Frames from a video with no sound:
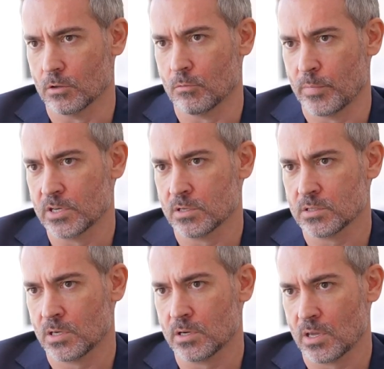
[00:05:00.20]
Patients
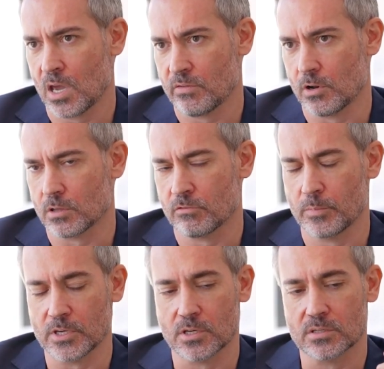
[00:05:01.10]
here, they have a lot of
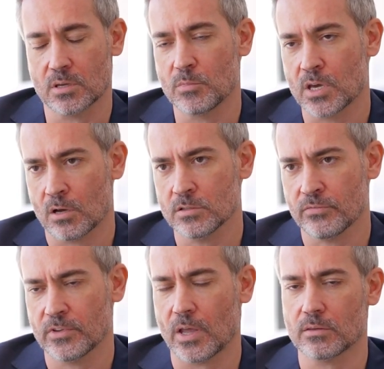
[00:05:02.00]
patients. And because
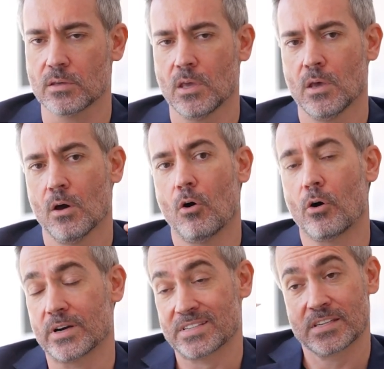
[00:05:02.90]
of that,
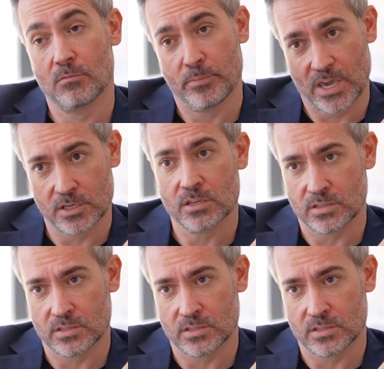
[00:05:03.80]
or some patients,